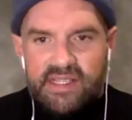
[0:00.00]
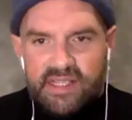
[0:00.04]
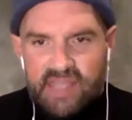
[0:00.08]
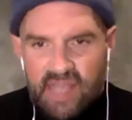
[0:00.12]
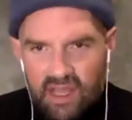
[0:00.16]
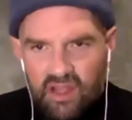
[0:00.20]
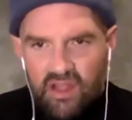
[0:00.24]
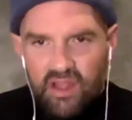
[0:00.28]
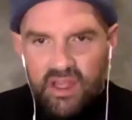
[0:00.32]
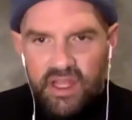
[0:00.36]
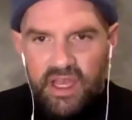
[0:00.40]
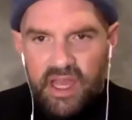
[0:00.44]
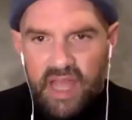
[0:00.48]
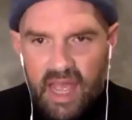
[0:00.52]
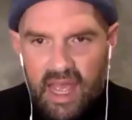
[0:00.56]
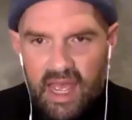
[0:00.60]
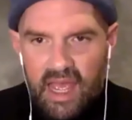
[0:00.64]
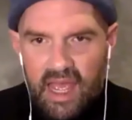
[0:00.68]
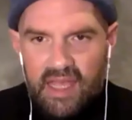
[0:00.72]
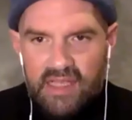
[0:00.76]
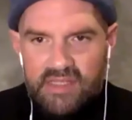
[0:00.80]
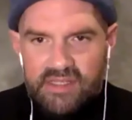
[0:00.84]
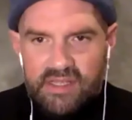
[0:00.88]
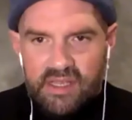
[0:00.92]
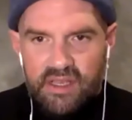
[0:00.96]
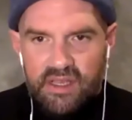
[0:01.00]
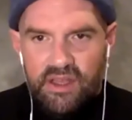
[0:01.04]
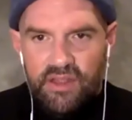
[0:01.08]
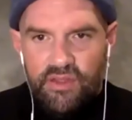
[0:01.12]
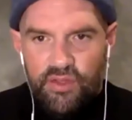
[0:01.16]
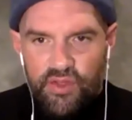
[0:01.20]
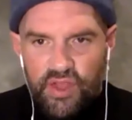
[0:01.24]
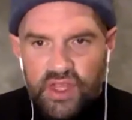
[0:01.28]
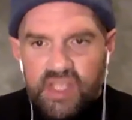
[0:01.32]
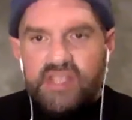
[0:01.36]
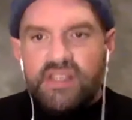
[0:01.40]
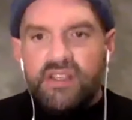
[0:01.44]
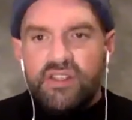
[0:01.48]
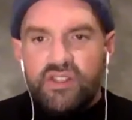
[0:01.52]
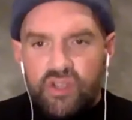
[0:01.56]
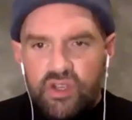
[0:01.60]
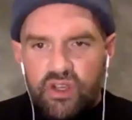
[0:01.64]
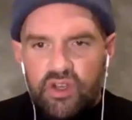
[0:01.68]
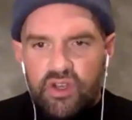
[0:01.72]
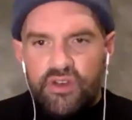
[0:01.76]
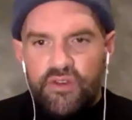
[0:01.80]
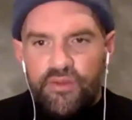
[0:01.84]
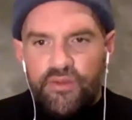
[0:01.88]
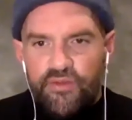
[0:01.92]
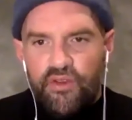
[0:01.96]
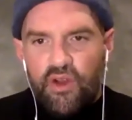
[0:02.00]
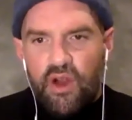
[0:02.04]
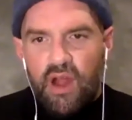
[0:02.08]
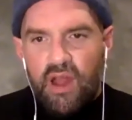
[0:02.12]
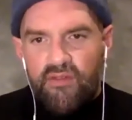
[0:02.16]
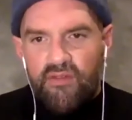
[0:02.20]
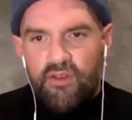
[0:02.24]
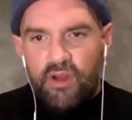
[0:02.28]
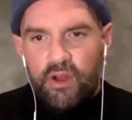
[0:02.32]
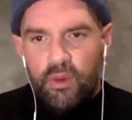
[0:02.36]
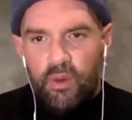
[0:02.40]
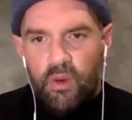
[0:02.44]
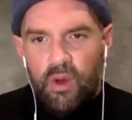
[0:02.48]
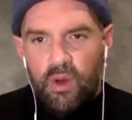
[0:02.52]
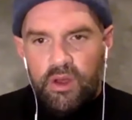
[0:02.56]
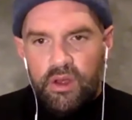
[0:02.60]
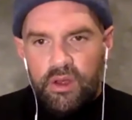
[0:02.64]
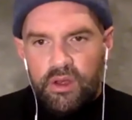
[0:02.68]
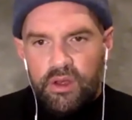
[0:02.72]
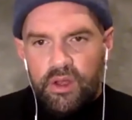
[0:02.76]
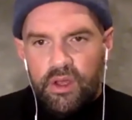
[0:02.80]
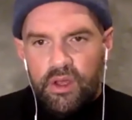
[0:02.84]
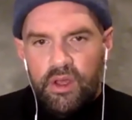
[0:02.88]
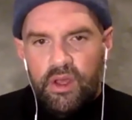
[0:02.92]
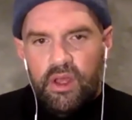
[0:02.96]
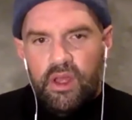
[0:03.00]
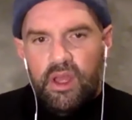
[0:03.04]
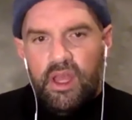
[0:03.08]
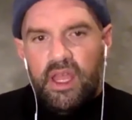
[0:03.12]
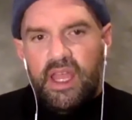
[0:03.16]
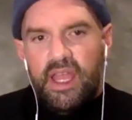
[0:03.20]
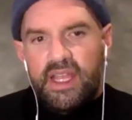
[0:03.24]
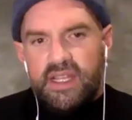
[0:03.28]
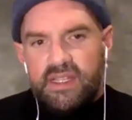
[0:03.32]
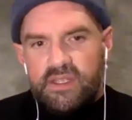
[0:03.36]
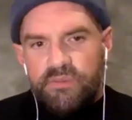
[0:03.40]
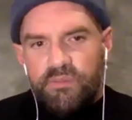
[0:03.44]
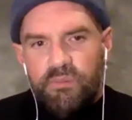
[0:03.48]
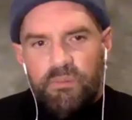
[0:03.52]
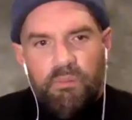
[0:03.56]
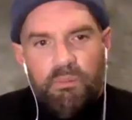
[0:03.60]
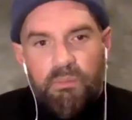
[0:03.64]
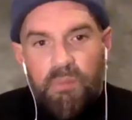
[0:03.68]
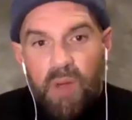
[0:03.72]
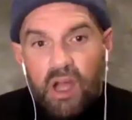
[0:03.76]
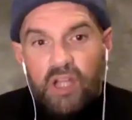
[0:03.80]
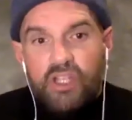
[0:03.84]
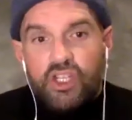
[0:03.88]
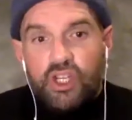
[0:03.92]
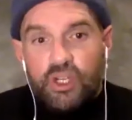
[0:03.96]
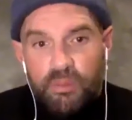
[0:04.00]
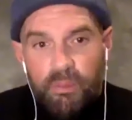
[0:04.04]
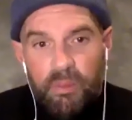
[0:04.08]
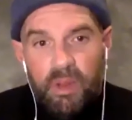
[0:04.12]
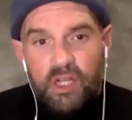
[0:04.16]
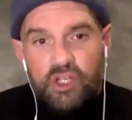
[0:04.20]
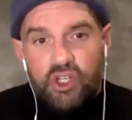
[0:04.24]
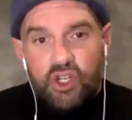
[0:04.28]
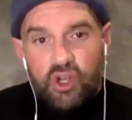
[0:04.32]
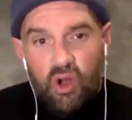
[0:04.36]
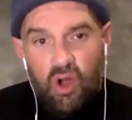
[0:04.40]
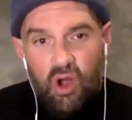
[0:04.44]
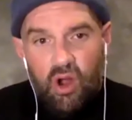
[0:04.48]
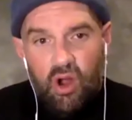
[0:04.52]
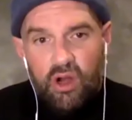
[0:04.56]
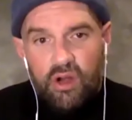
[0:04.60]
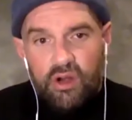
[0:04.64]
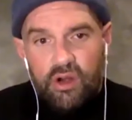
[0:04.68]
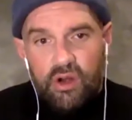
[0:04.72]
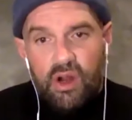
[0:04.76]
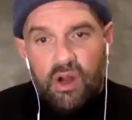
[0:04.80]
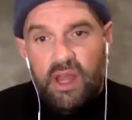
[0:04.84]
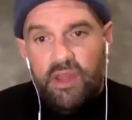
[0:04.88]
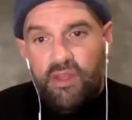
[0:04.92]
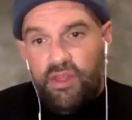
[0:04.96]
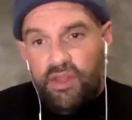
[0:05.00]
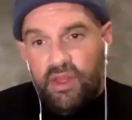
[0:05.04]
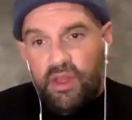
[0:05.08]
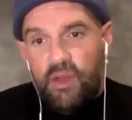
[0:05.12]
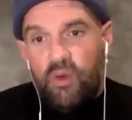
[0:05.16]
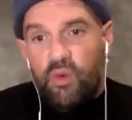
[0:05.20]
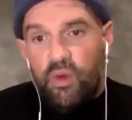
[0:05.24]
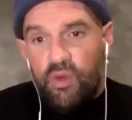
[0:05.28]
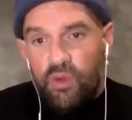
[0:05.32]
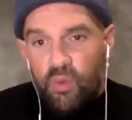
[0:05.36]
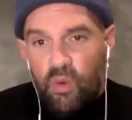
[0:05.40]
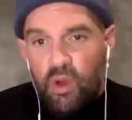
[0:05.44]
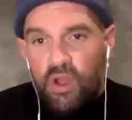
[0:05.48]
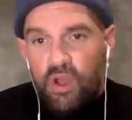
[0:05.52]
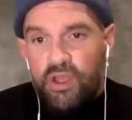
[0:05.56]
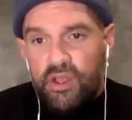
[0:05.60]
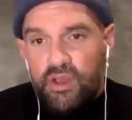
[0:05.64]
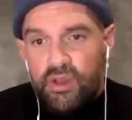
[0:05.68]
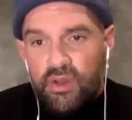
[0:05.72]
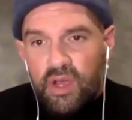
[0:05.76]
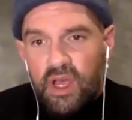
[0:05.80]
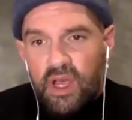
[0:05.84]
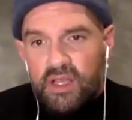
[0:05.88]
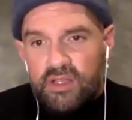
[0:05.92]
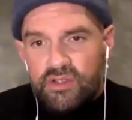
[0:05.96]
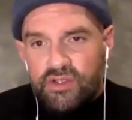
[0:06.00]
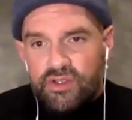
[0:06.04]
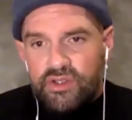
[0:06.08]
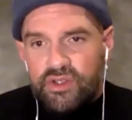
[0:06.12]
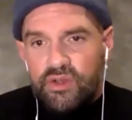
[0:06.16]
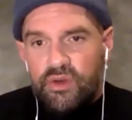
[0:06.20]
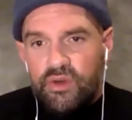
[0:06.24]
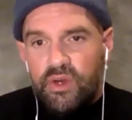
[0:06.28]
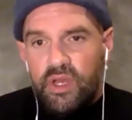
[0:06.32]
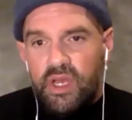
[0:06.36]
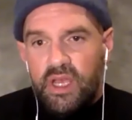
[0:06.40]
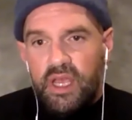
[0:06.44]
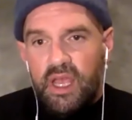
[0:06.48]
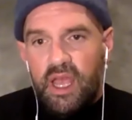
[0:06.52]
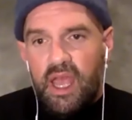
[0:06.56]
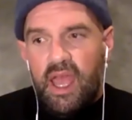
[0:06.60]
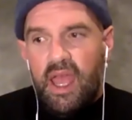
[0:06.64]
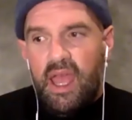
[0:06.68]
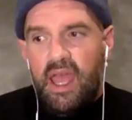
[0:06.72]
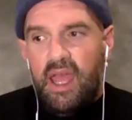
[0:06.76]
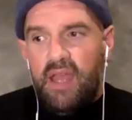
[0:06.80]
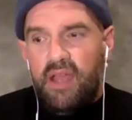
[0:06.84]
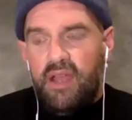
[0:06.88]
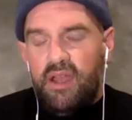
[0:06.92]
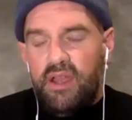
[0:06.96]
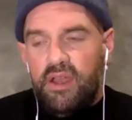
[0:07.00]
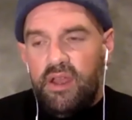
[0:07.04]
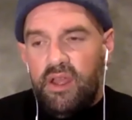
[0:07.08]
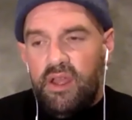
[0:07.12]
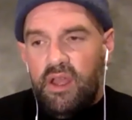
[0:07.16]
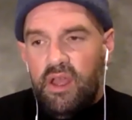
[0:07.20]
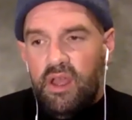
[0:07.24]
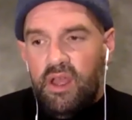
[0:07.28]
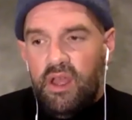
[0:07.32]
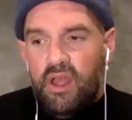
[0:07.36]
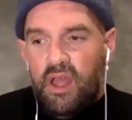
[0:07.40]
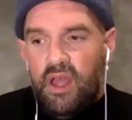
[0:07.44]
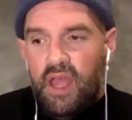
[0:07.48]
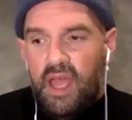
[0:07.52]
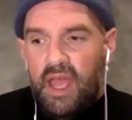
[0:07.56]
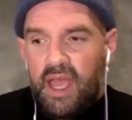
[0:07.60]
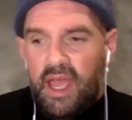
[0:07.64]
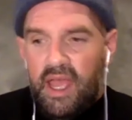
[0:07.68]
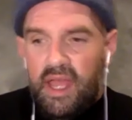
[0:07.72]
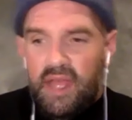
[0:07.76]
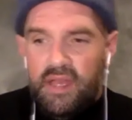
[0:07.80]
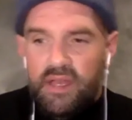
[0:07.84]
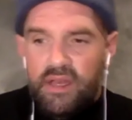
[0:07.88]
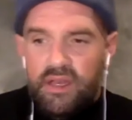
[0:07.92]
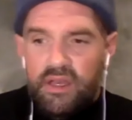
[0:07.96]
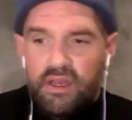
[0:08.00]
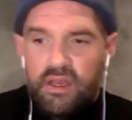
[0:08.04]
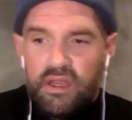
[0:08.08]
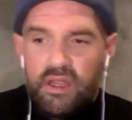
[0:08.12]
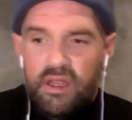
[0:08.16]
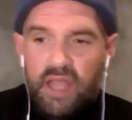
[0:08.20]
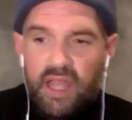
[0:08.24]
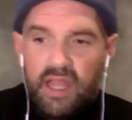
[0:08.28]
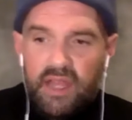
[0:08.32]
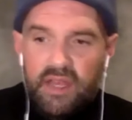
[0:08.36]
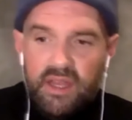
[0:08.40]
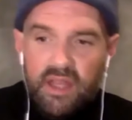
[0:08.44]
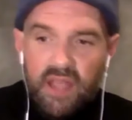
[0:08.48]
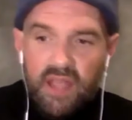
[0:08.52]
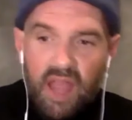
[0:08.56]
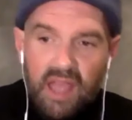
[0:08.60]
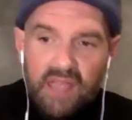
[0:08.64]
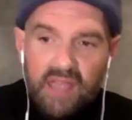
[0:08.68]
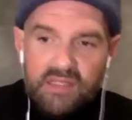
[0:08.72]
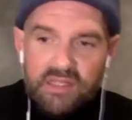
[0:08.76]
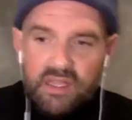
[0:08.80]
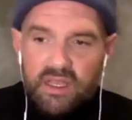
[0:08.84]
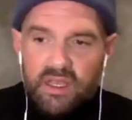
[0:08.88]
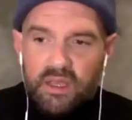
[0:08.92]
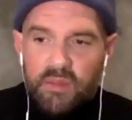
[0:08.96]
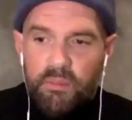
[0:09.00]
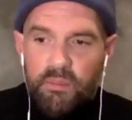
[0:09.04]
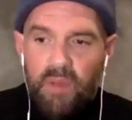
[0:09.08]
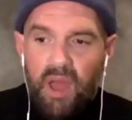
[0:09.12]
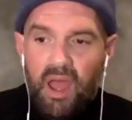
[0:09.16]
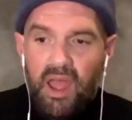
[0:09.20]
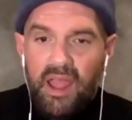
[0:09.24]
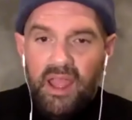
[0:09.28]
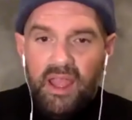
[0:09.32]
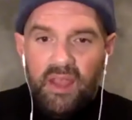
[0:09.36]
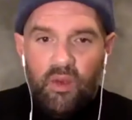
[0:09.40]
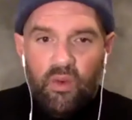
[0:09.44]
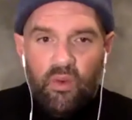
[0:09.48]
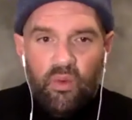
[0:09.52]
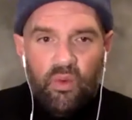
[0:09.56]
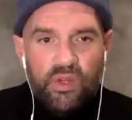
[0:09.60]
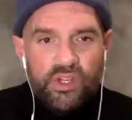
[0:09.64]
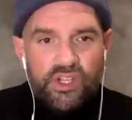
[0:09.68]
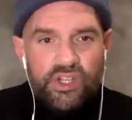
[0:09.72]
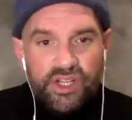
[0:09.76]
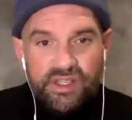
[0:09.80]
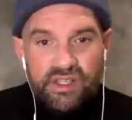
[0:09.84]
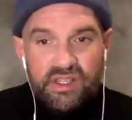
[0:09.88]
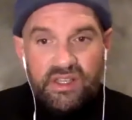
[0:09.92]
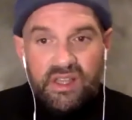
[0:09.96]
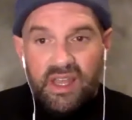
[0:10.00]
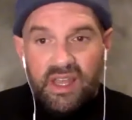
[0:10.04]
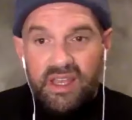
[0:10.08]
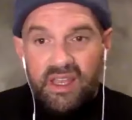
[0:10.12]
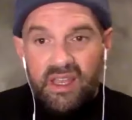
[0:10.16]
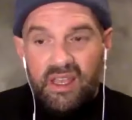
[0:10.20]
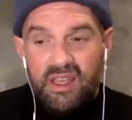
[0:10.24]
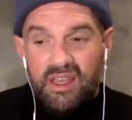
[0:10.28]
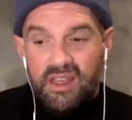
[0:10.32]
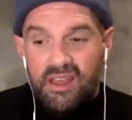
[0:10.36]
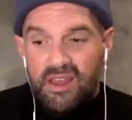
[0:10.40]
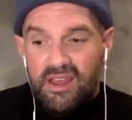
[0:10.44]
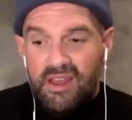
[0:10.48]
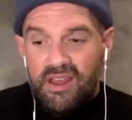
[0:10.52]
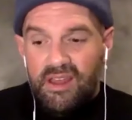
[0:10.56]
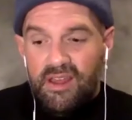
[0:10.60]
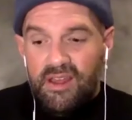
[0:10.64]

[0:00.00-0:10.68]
sell it as a, yeah. this is good for everyone it's much much harder i think with what you guys are doing and and and guys like mike which is like